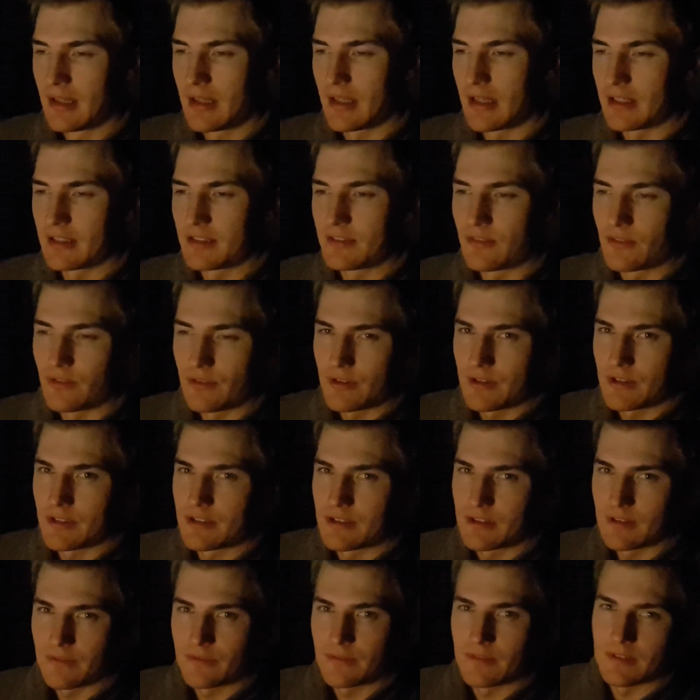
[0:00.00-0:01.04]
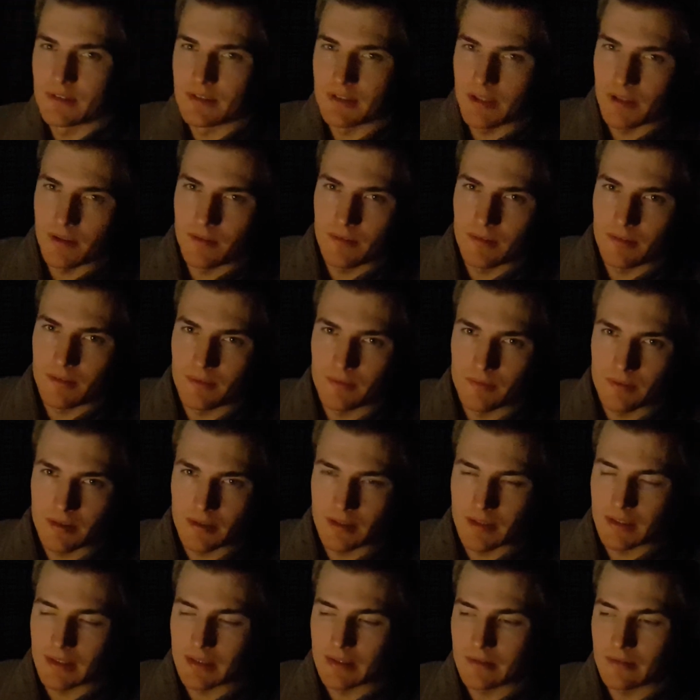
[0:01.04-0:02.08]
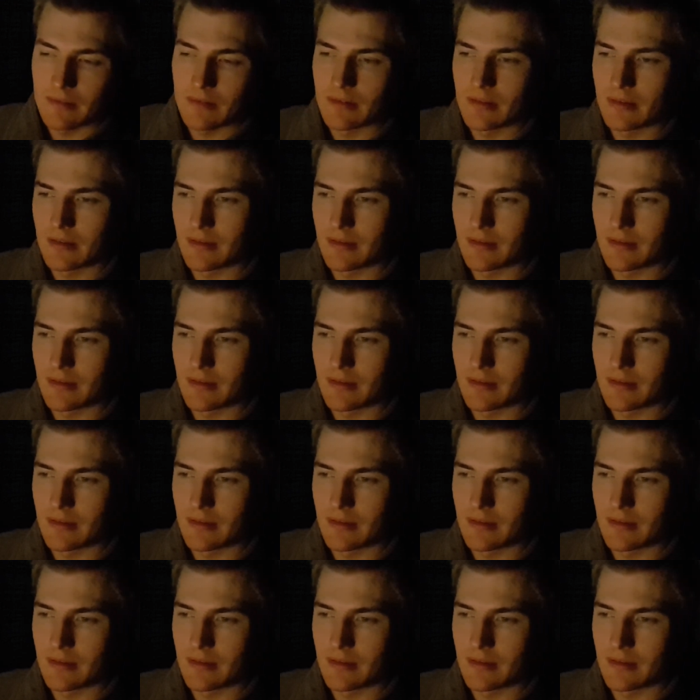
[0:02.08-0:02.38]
As for other stuff that's going on right now,